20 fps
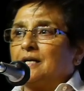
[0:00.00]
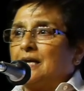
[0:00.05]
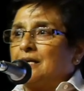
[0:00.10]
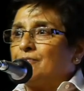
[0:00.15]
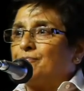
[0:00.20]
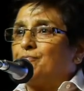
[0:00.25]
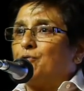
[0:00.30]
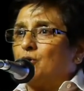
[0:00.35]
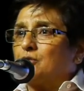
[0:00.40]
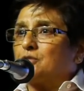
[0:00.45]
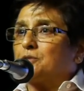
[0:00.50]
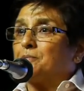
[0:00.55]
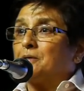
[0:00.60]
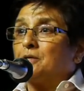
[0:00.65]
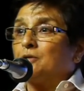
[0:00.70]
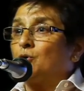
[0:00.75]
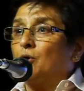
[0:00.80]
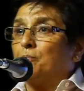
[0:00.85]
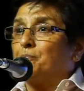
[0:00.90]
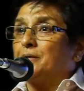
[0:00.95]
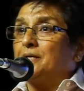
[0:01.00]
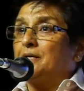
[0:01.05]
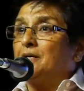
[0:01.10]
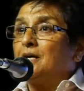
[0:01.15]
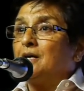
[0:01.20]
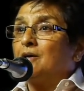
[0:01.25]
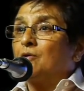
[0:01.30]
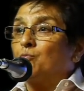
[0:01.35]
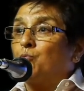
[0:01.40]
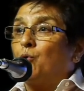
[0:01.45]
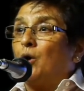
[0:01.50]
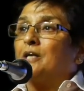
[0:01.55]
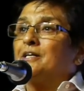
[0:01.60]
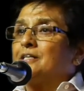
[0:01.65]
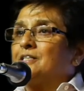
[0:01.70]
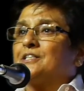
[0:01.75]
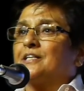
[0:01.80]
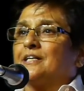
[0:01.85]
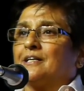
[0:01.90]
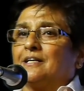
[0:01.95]
Enforce. Nobody
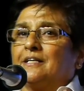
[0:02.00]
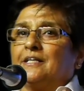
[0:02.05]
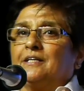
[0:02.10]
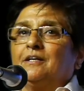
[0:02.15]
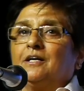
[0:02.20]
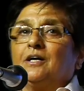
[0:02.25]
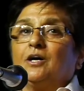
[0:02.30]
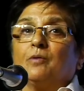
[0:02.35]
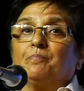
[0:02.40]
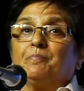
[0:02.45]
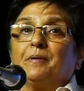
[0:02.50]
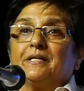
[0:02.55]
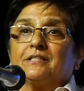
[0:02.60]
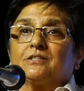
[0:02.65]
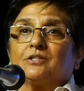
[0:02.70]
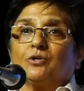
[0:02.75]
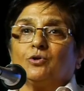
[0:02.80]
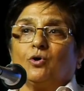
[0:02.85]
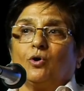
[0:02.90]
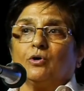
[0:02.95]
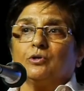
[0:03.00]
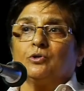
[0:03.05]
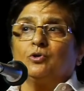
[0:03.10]
voluntarily obeys the law.